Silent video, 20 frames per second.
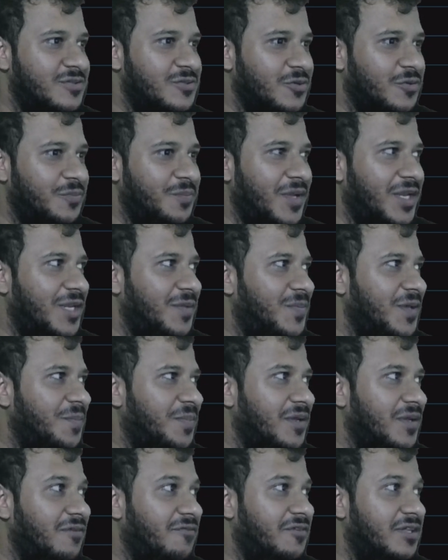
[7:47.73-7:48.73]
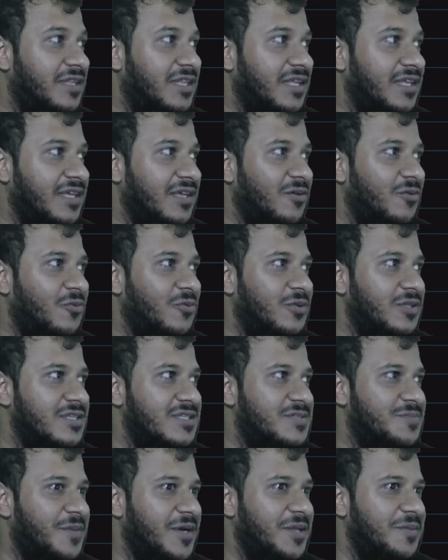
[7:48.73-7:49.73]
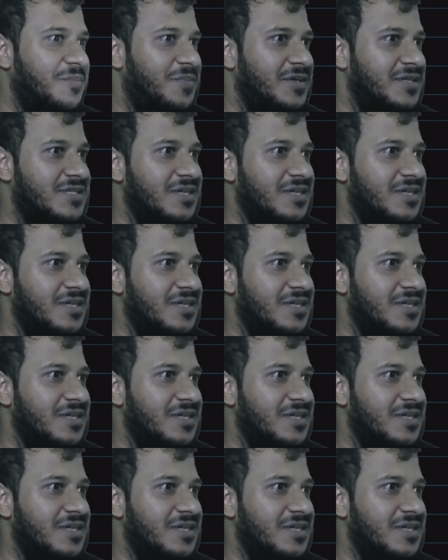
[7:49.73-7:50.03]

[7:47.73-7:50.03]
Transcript: So many people were thinking, oh, this might be